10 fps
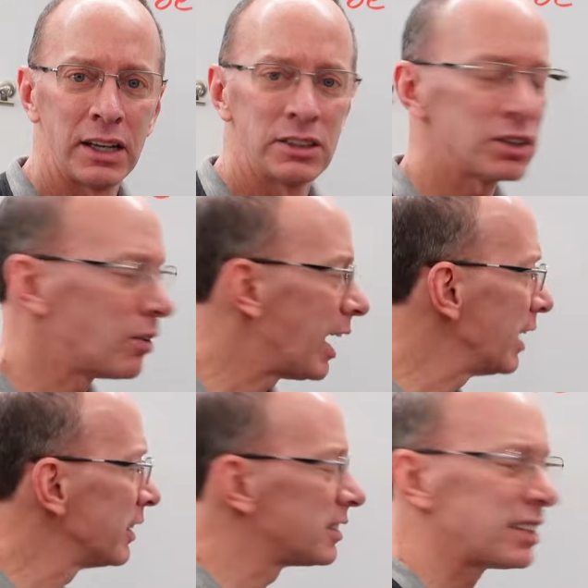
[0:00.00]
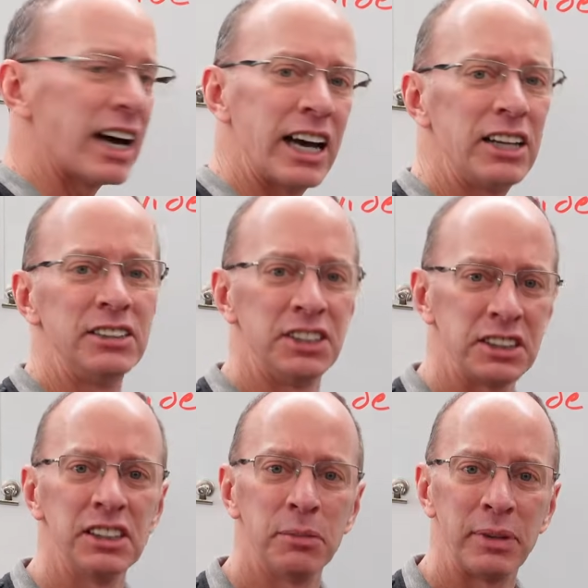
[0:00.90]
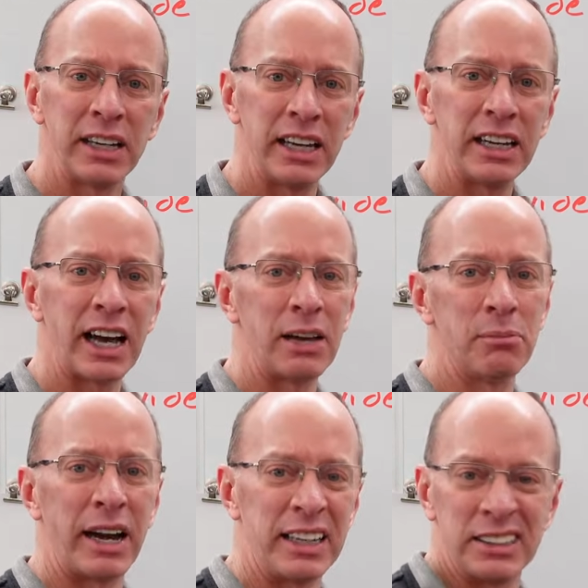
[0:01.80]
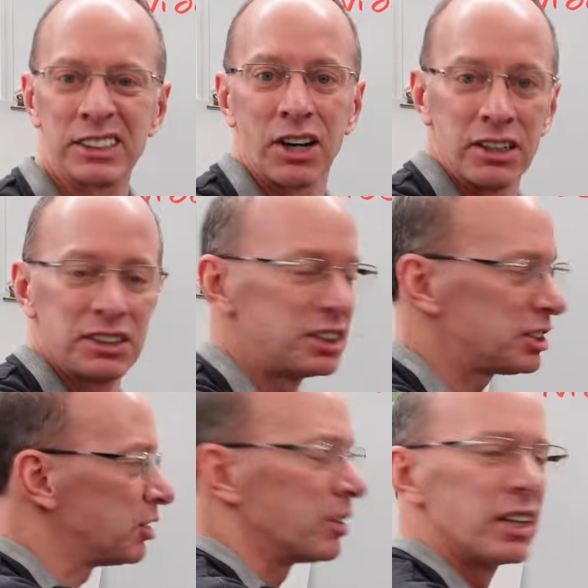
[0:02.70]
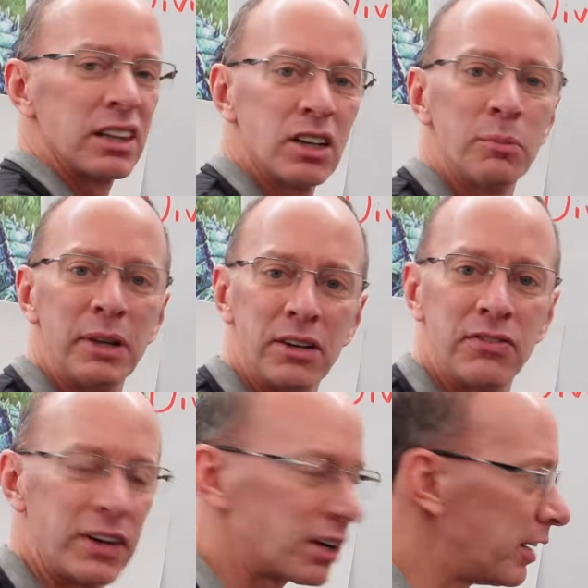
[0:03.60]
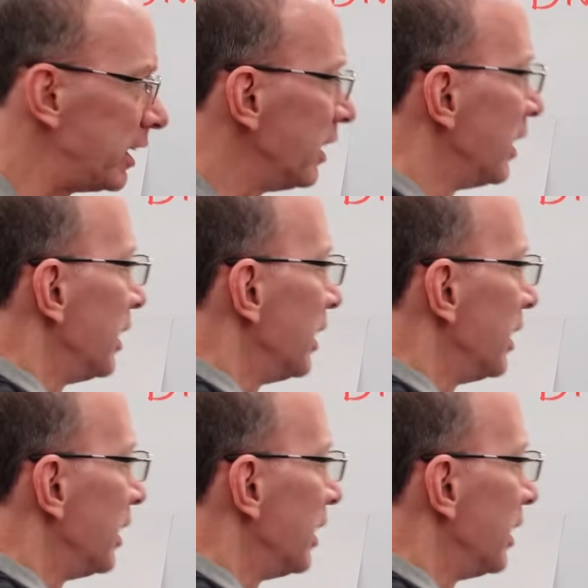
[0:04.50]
So on the side, just in the beginning, I might start just doing a little bit of figuring.